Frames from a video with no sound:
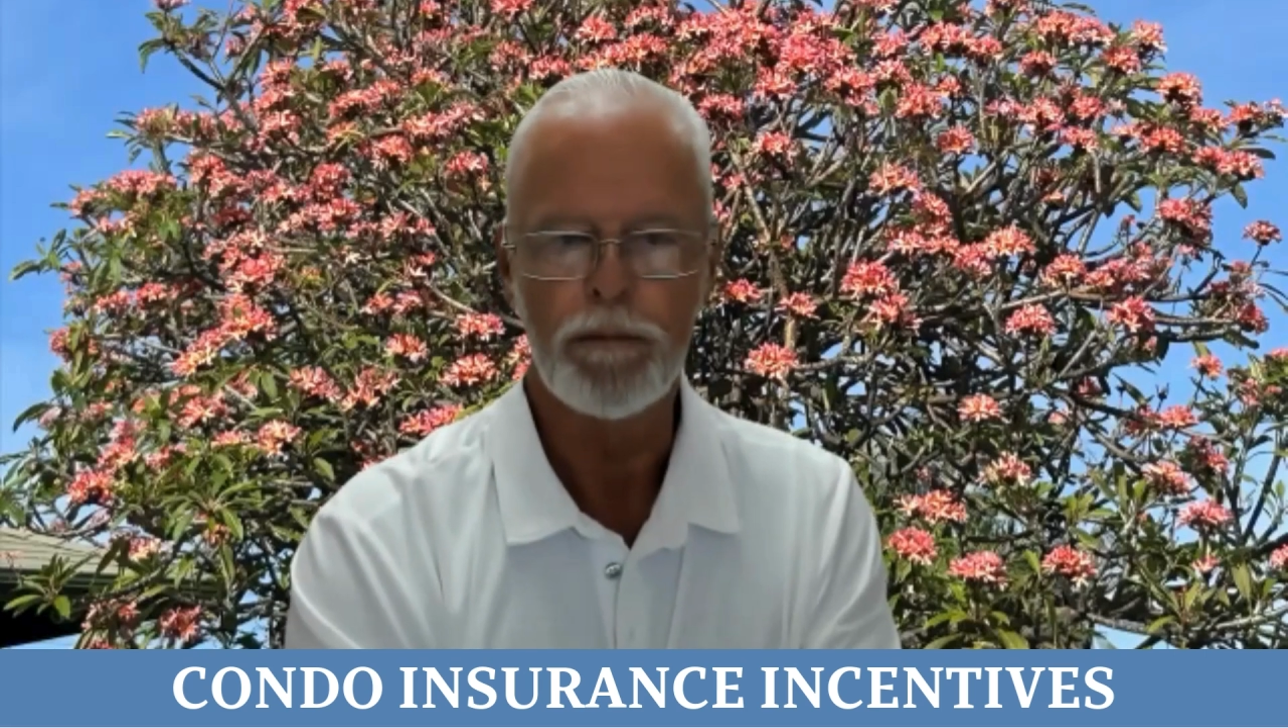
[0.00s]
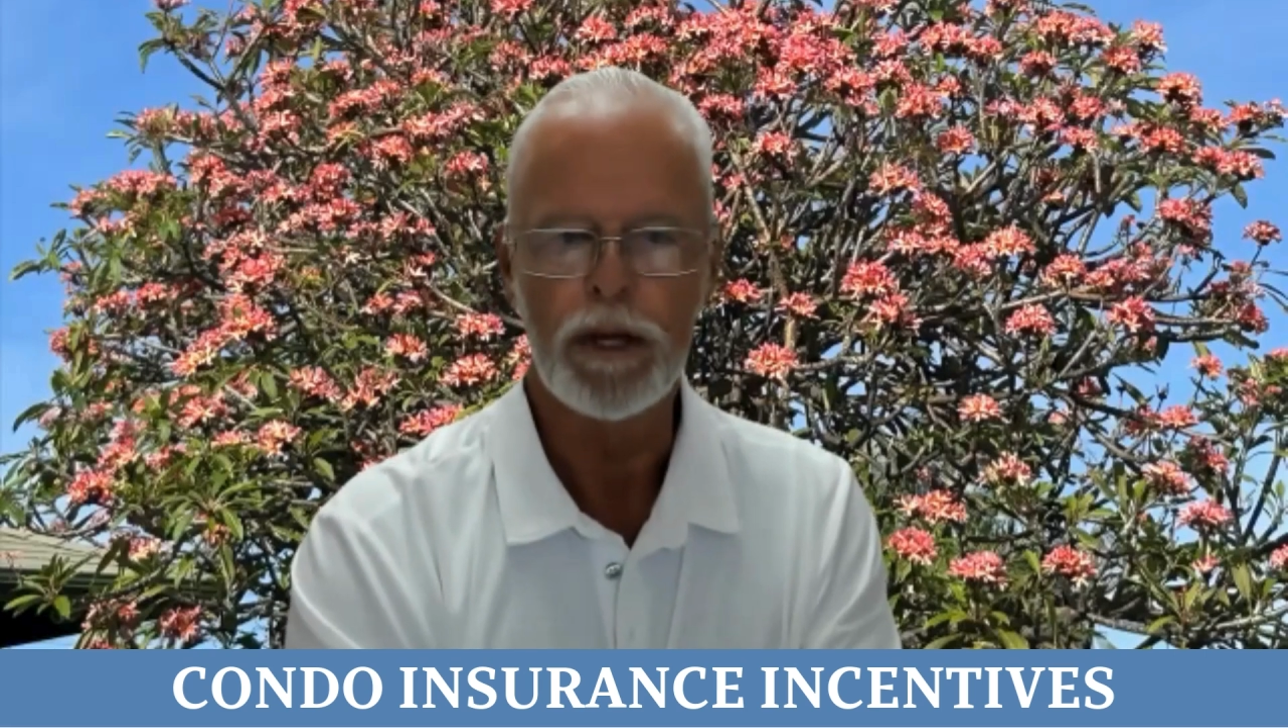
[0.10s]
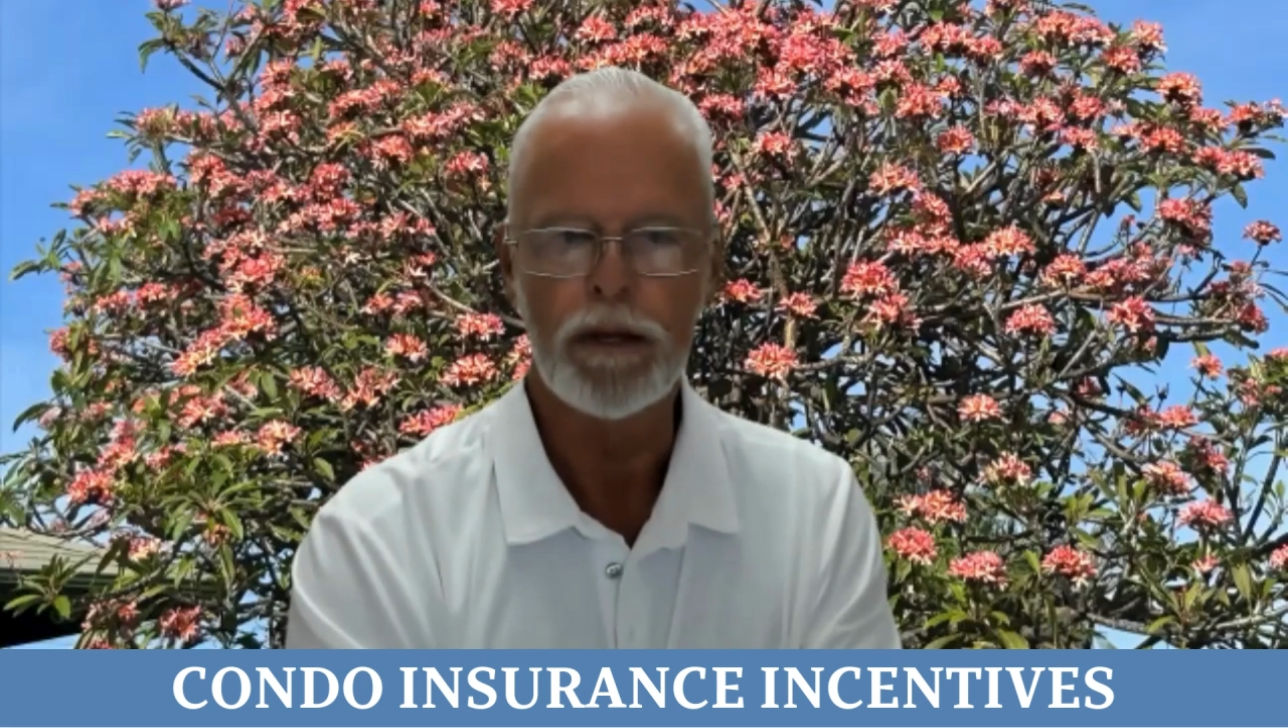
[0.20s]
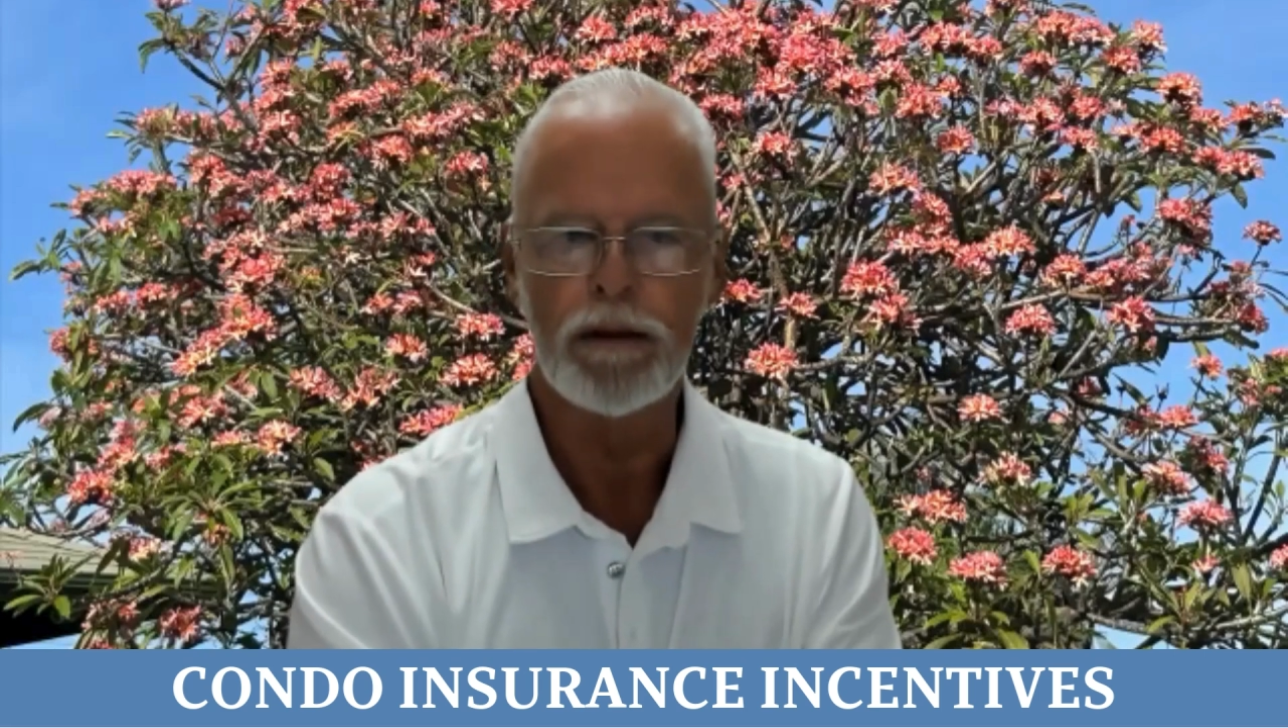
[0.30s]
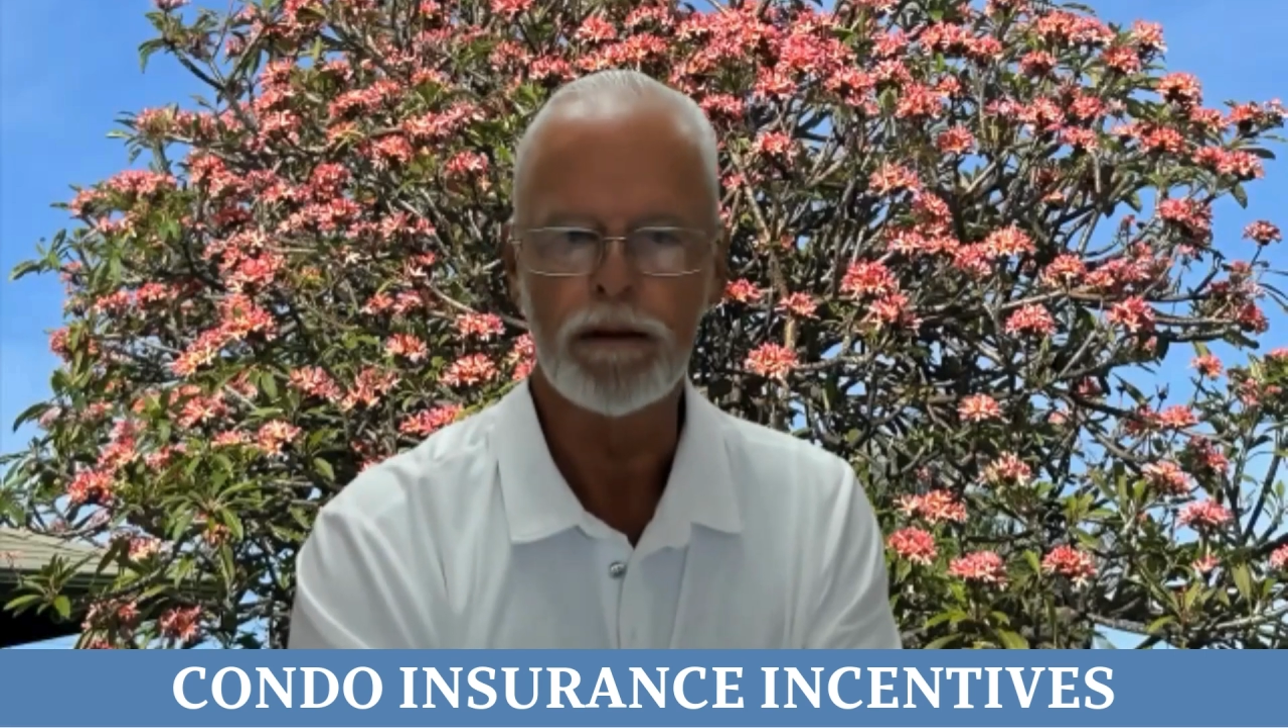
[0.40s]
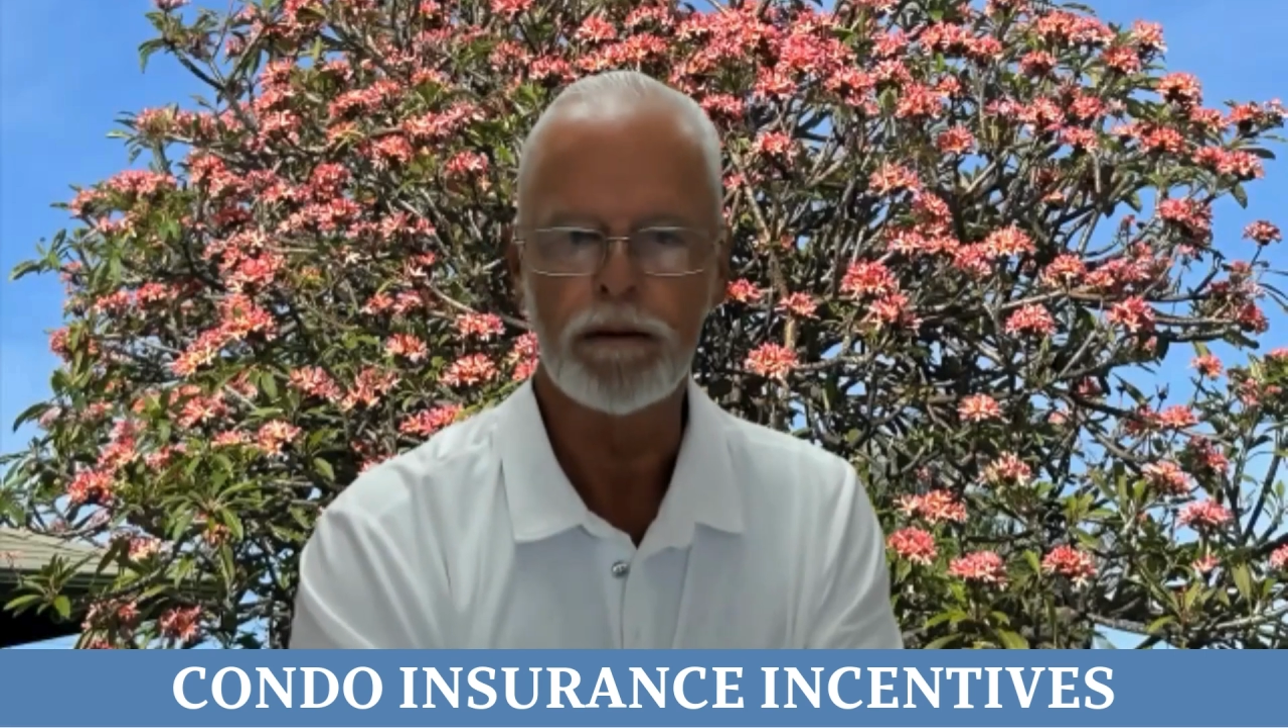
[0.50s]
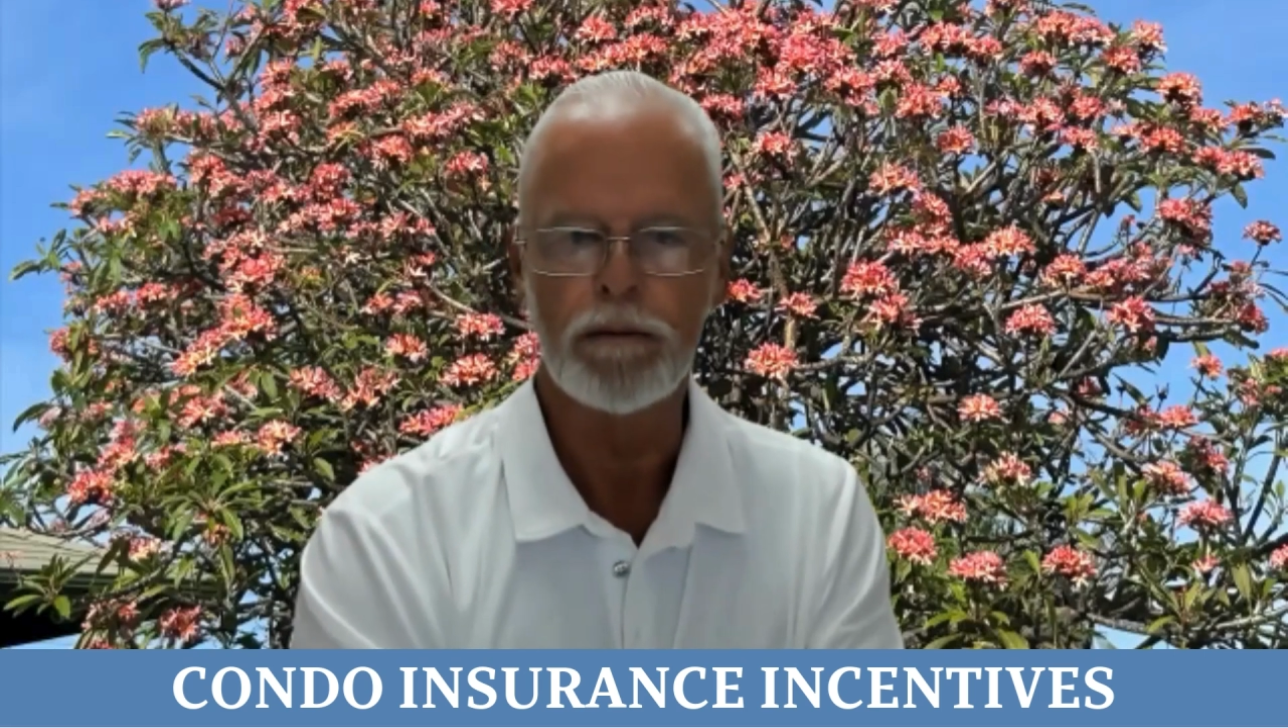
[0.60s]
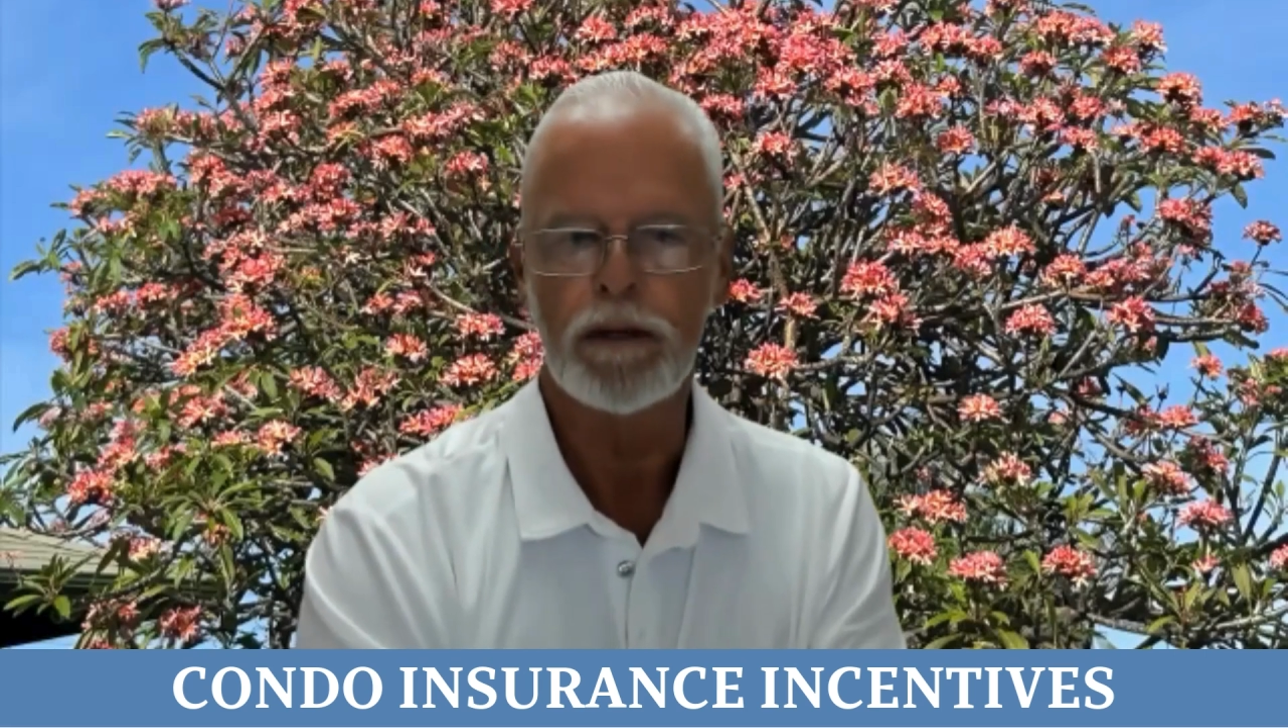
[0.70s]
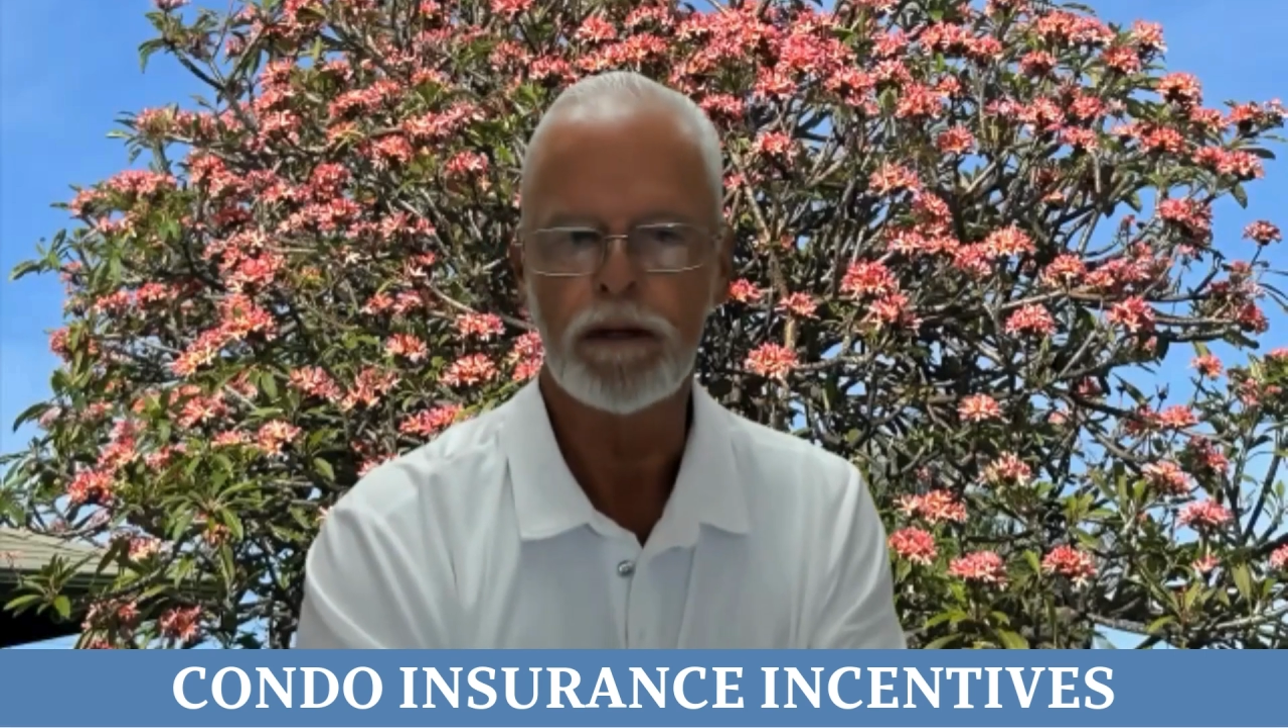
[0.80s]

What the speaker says: million